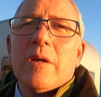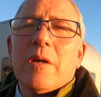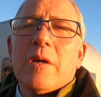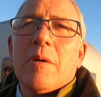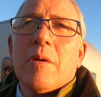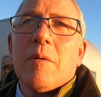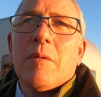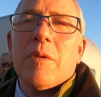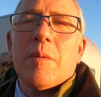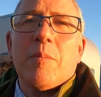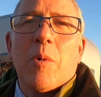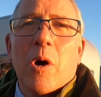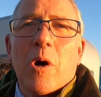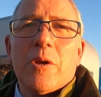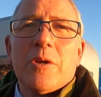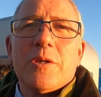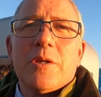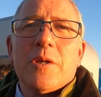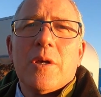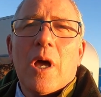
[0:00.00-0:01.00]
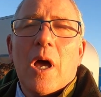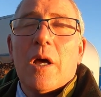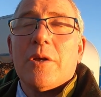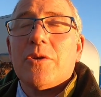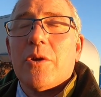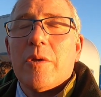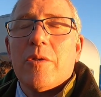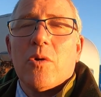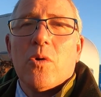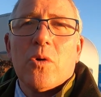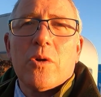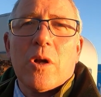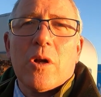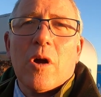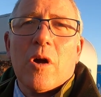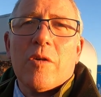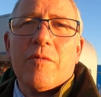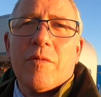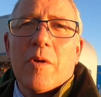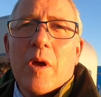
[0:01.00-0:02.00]
the orca
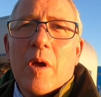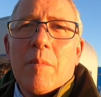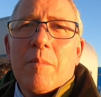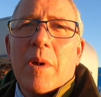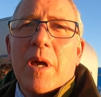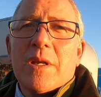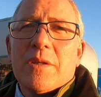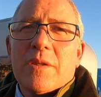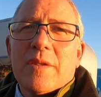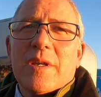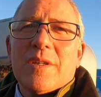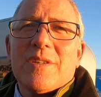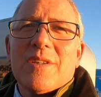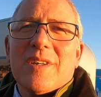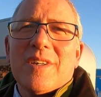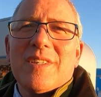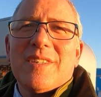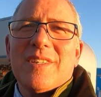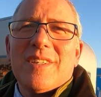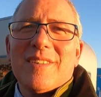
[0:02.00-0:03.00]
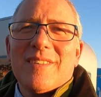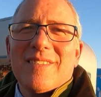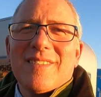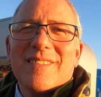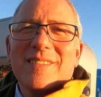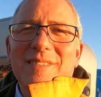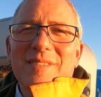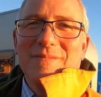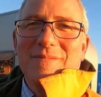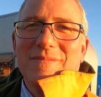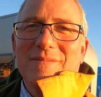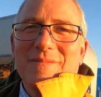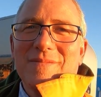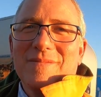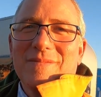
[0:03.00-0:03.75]
calf based on that sighting.